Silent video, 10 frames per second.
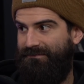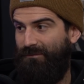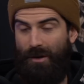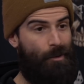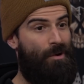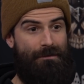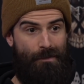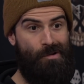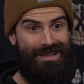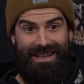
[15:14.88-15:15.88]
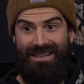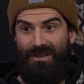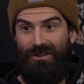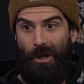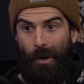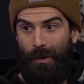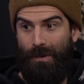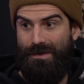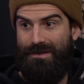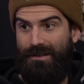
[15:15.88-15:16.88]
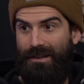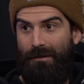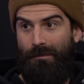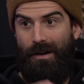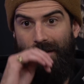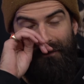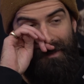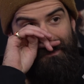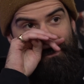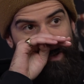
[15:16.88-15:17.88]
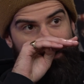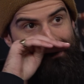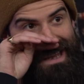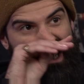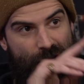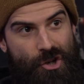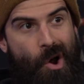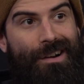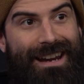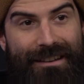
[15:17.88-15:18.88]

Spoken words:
We've been winning most things on 2s, but big chunky